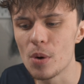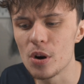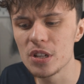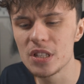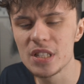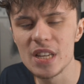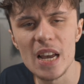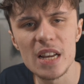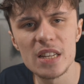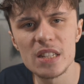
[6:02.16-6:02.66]
my
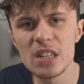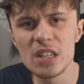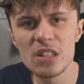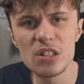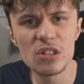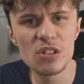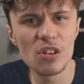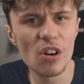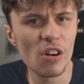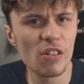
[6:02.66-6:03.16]
testing
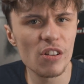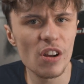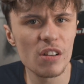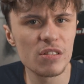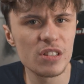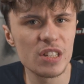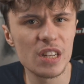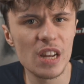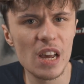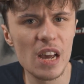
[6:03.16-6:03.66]

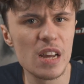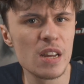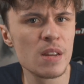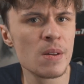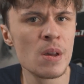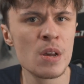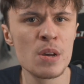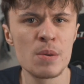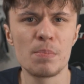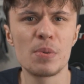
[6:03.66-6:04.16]
scenario today,
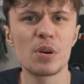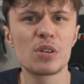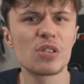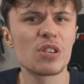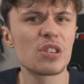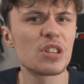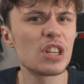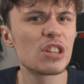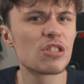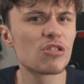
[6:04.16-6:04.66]
because
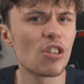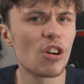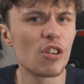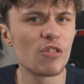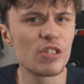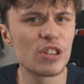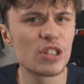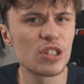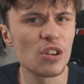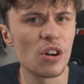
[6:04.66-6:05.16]
I did try
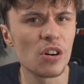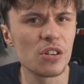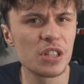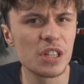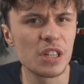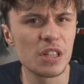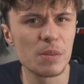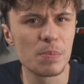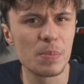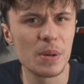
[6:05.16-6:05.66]

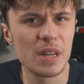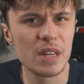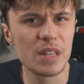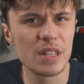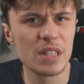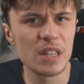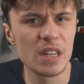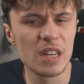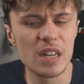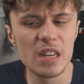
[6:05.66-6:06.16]
restarting the
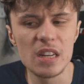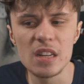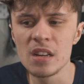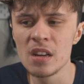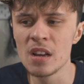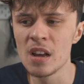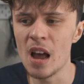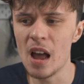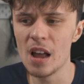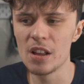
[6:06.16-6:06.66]
PC
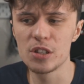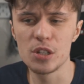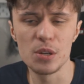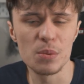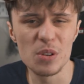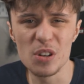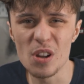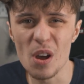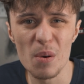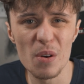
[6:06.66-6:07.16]

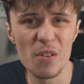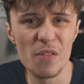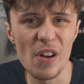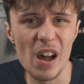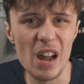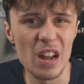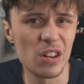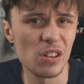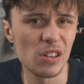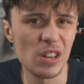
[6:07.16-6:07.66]
to no
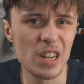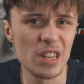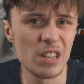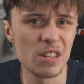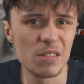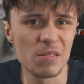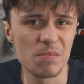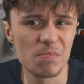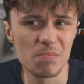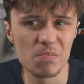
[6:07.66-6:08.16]
avail,
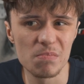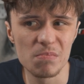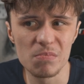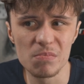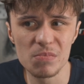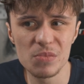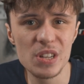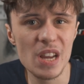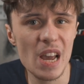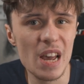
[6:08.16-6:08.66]
and
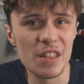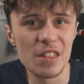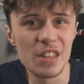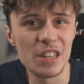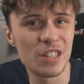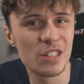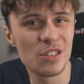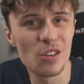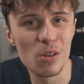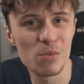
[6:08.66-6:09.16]
yeah,
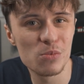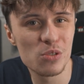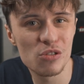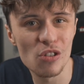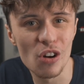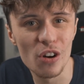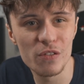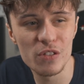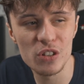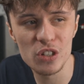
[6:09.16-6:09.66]
these NIMEZ
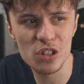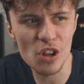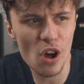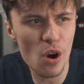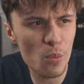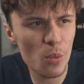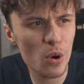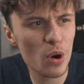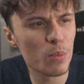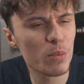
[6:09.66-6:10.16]
drivers
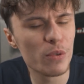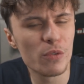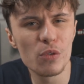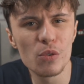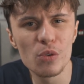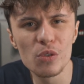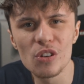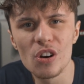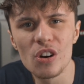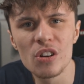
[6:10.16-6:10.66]
don't work with
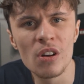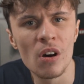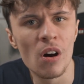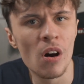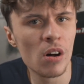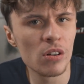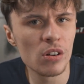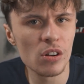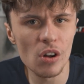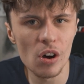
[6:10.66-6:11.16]
Fortnite
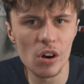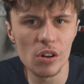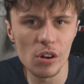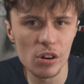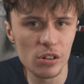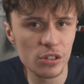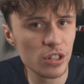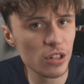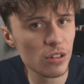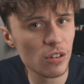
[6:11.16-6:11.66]
on an
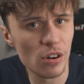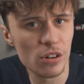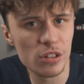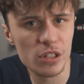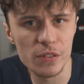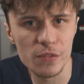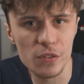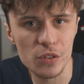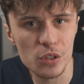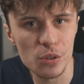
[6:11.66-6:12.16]
R9
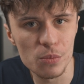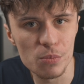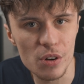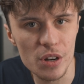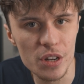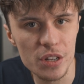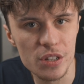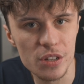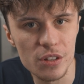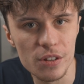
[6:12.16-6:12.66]
290 for some
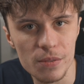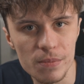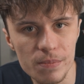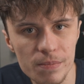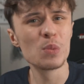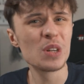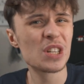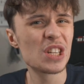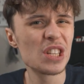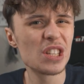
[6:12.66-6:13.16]
reason.
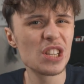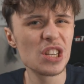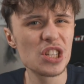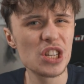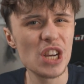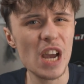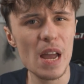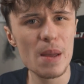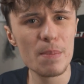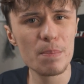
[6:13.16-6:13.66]
Which is a
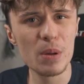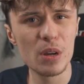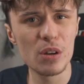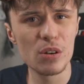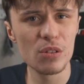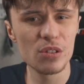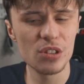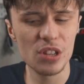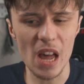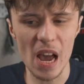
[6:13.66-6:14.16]
shame,
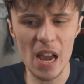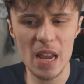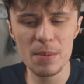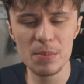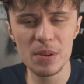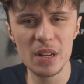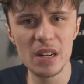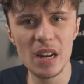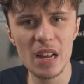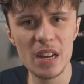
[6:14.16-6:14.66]
because the
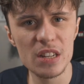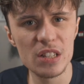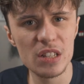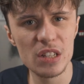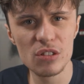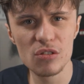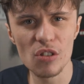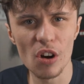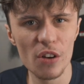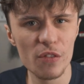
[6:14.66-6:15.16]
AMD
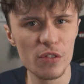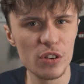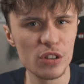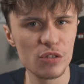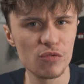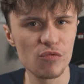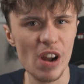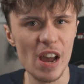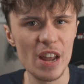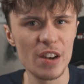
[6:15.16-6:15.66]
legacy
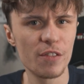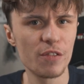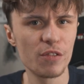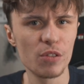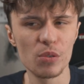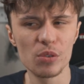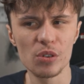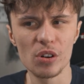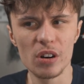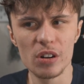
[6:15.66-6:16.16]
drivers ran
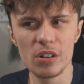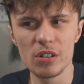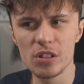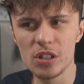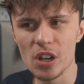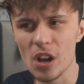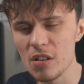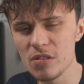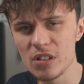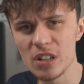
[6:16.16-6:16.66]
Fortnite
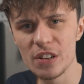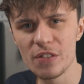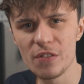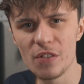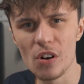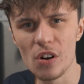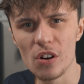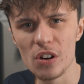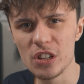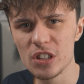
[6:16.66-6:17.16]
totally
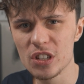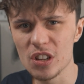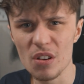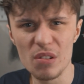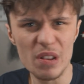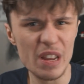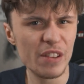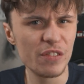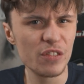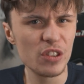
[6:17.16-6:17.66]
fine.
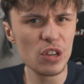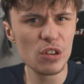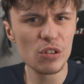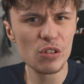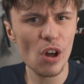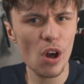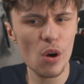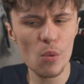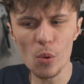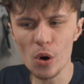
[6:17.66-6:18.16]
So if you
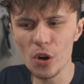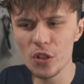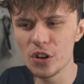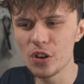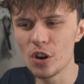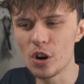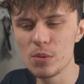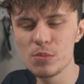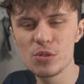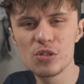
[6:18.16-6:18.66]
know why the
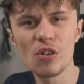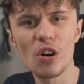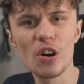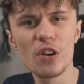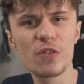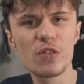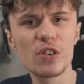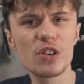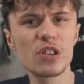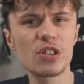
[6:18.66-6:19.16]
NIMEZ
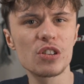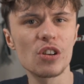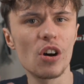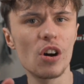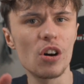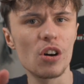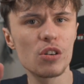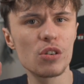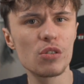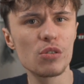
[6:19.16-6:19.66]
drivers
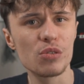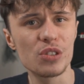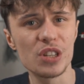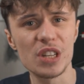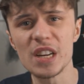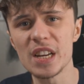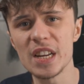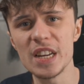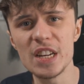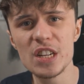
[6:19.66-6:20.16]
are
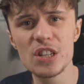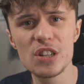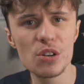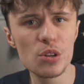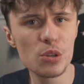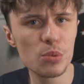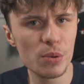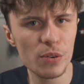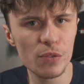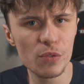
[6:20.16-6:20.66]
causing
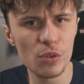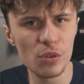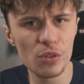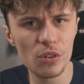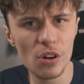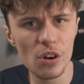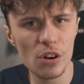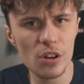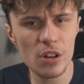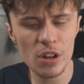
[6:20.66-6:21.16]
issues with
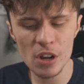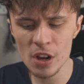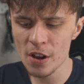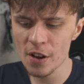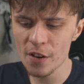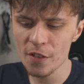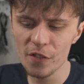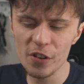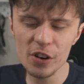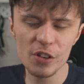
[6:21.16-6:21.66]
Fortnite,
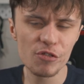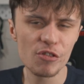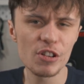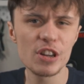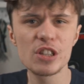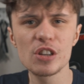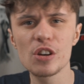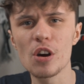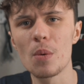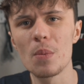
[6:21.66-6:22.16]
feel
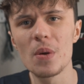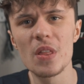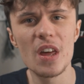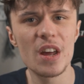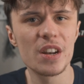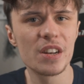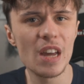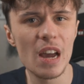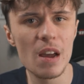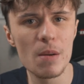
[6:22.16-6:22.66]
free to comment
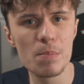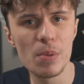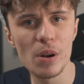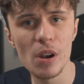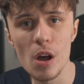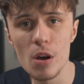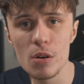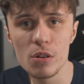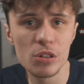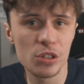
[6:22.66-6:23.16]
that down
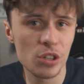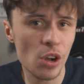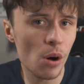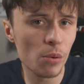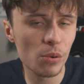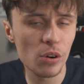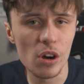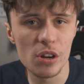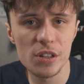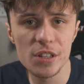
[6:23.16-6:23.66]
below, because I
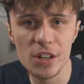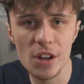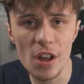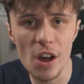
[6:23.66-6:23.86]
would like to